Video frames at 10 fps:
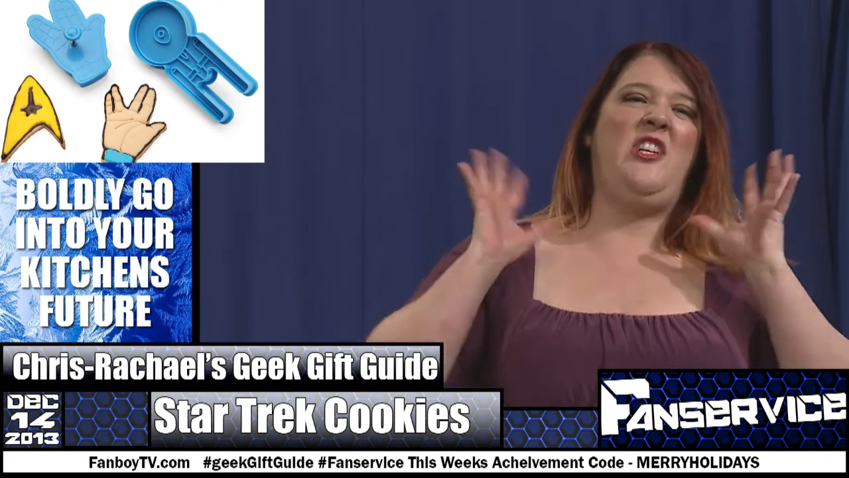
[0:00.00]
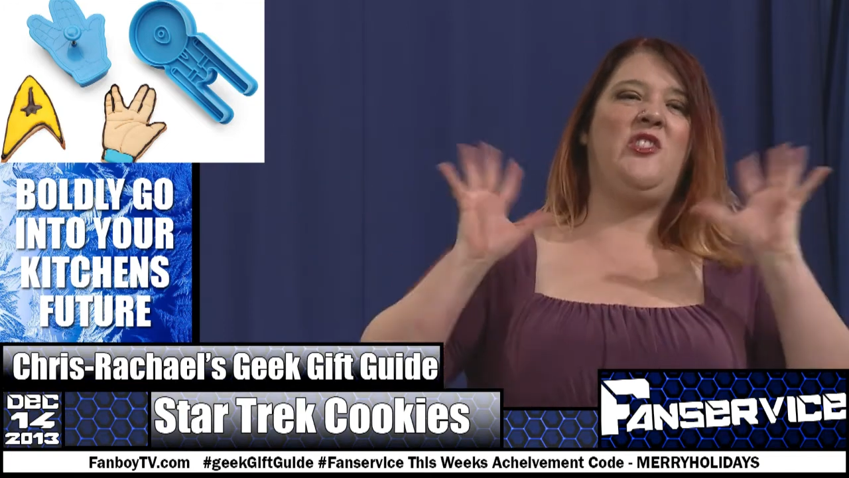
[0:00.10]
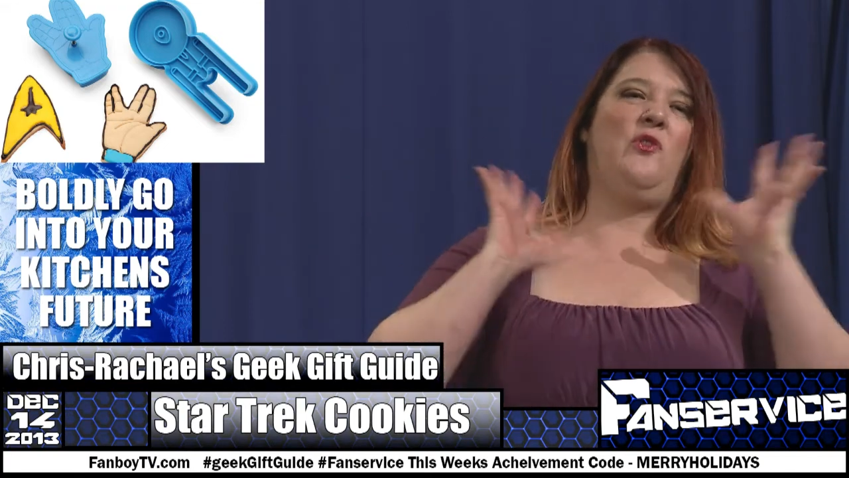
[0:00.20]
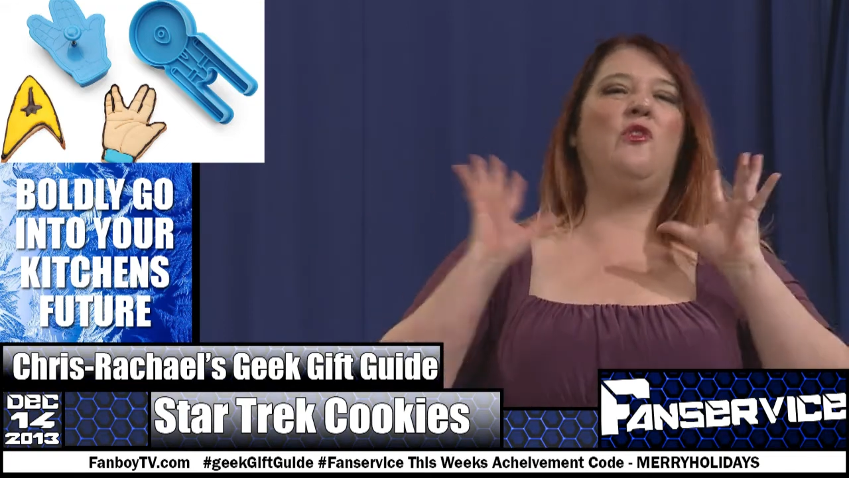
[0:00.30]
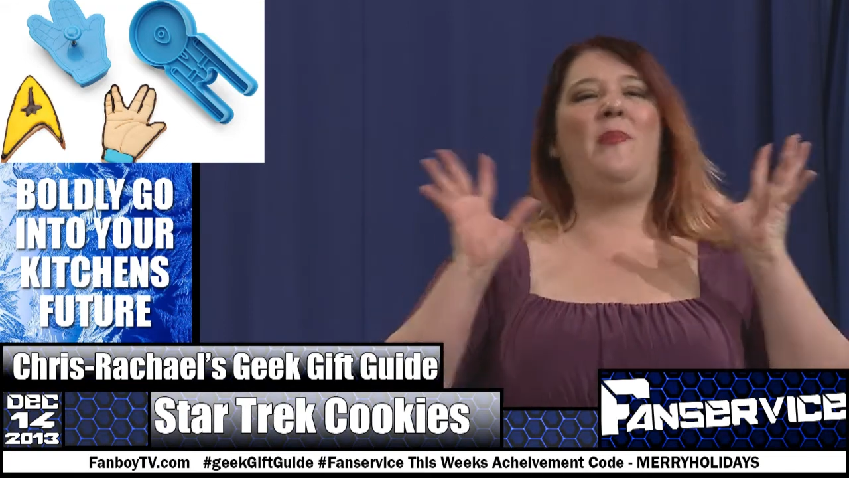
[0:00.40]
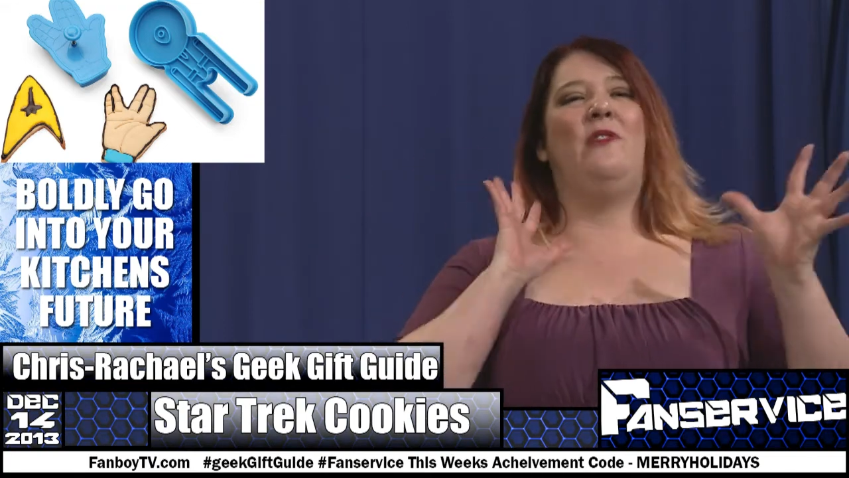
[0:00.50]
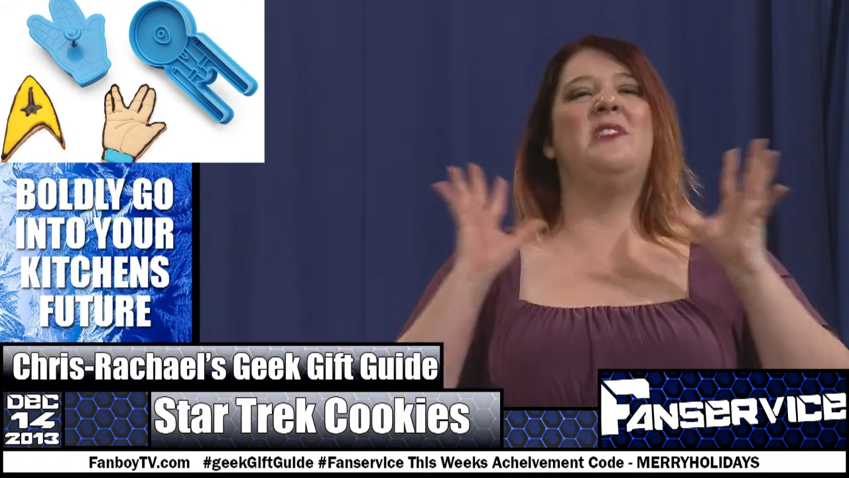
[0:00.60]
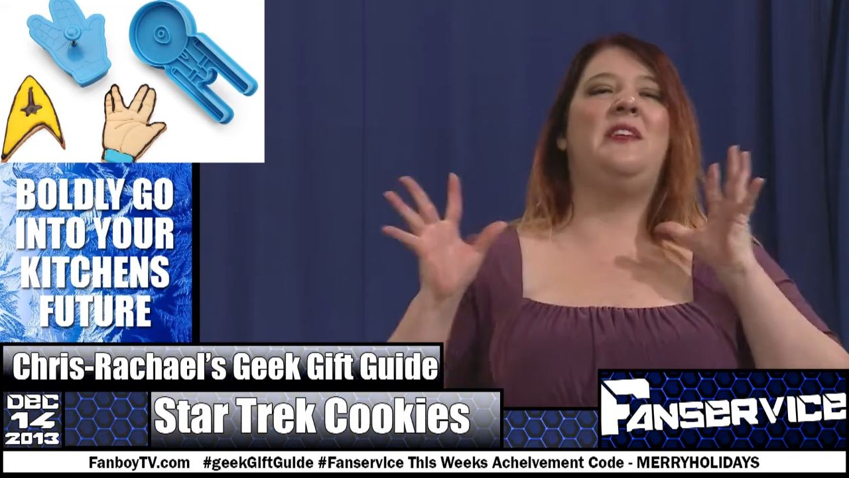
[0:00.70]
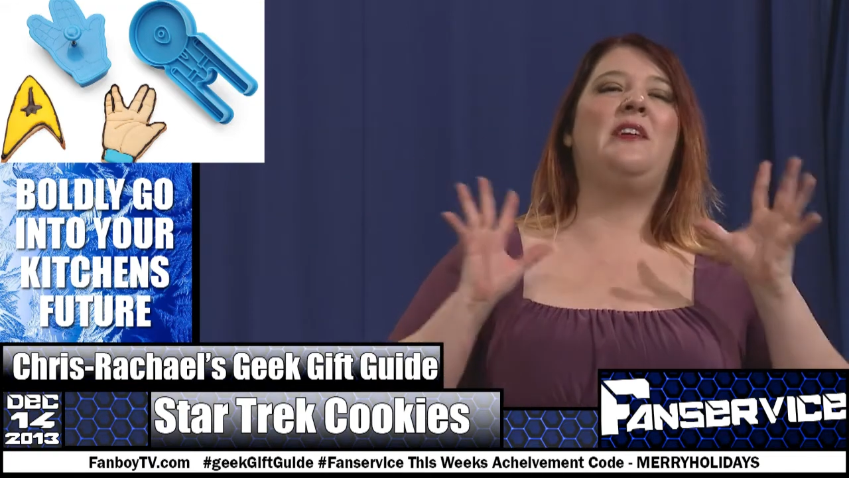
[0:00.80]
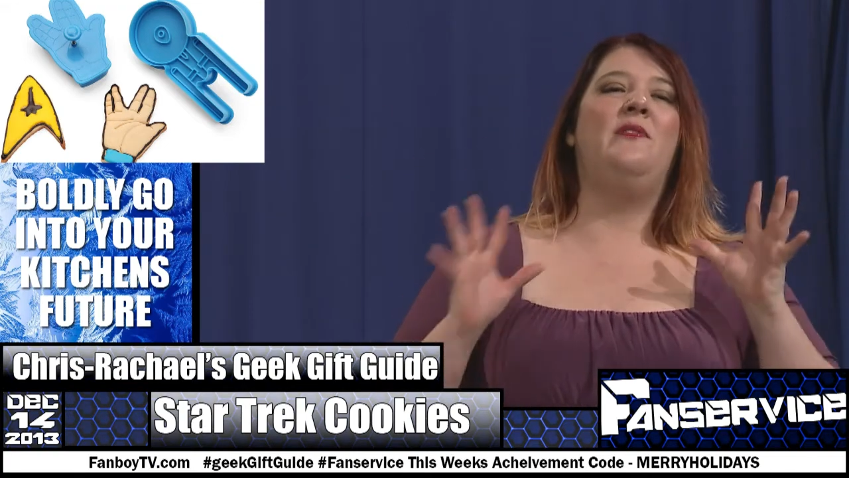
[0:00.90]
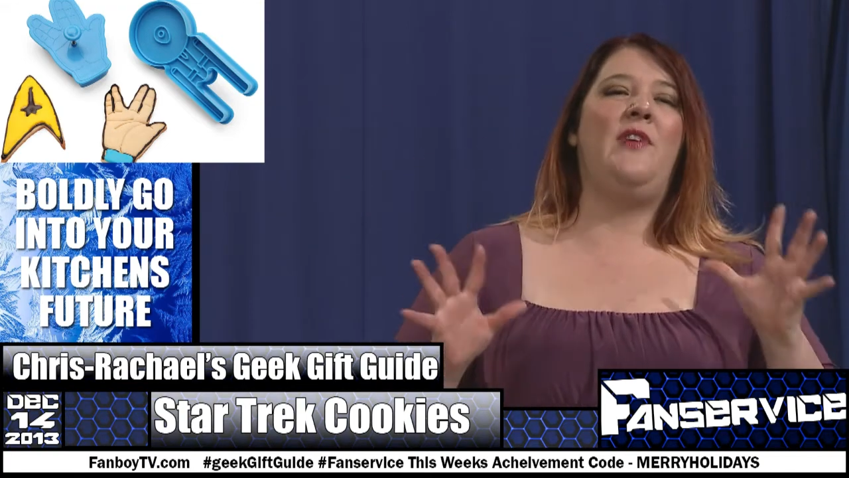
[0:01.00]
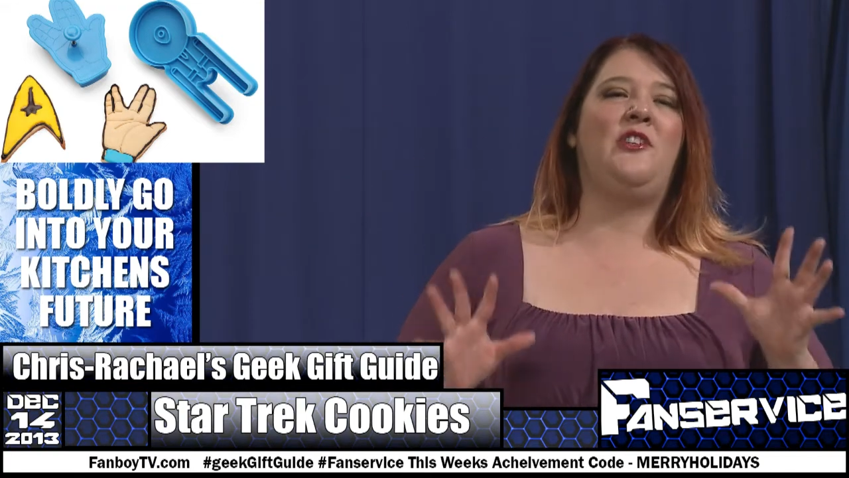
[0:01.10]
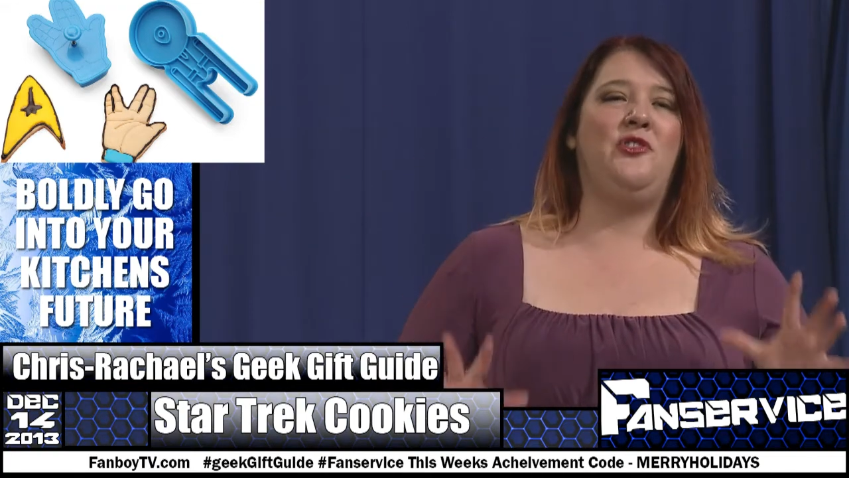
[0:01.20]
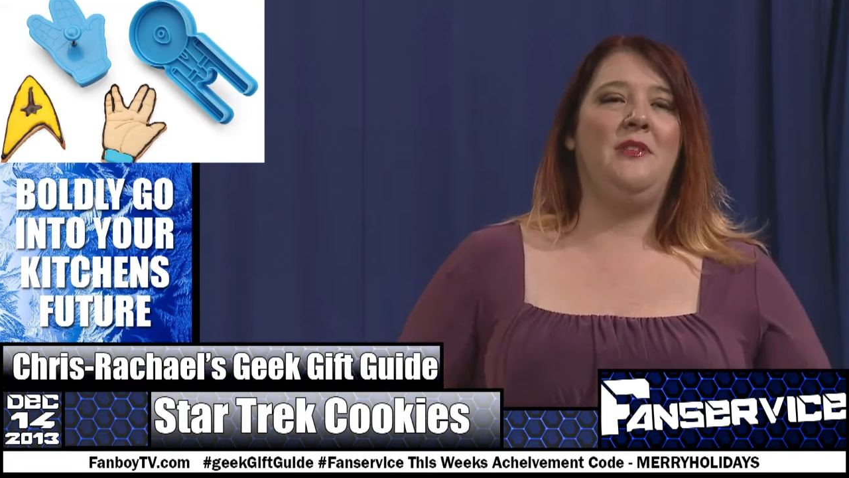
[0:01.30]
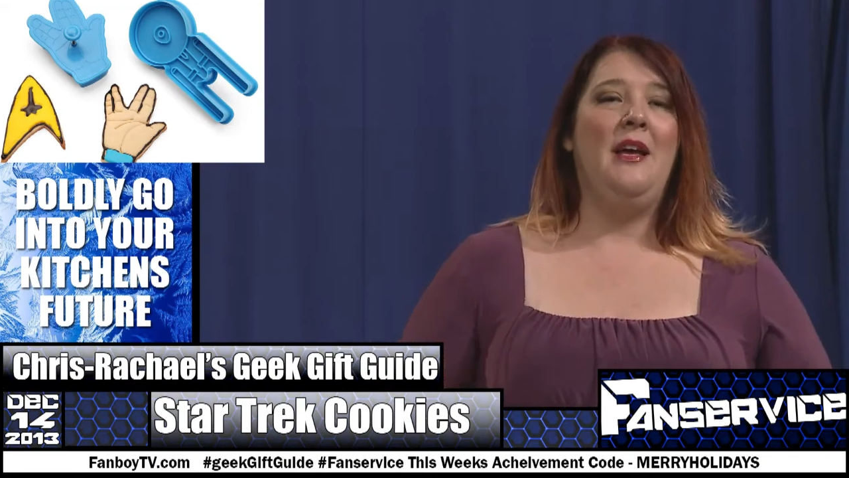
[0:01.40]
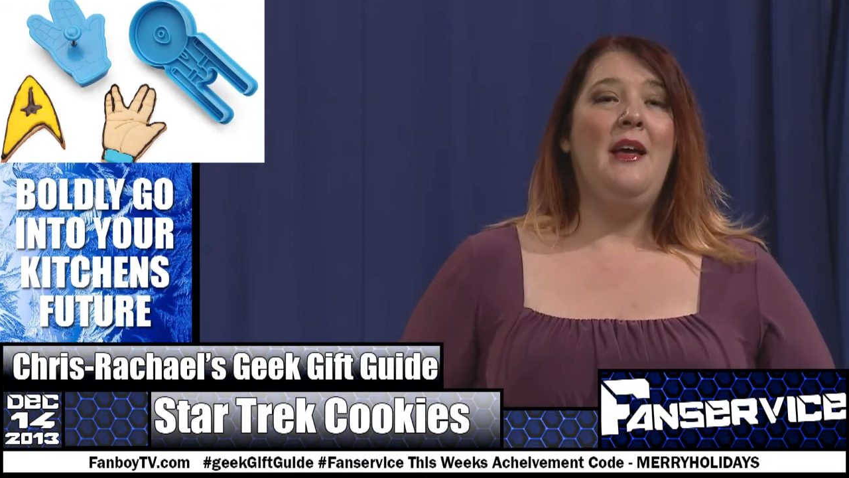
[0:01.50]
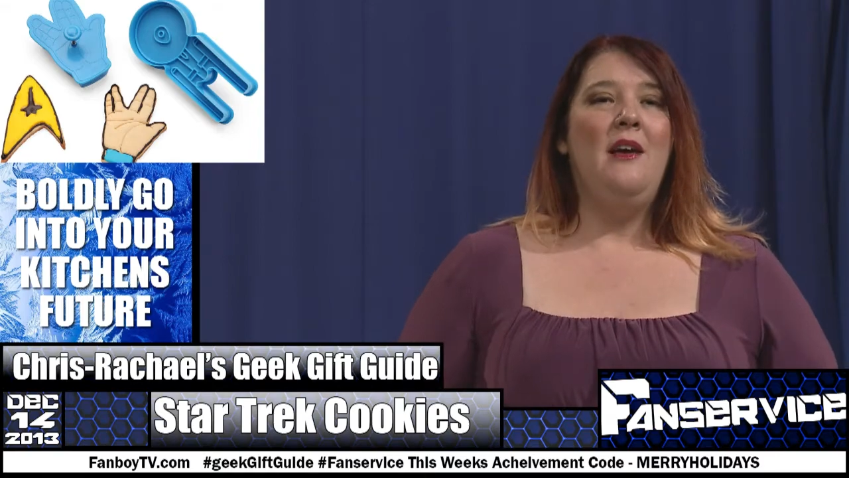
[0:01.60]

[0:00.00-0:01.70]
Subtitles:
internal parasitic infection,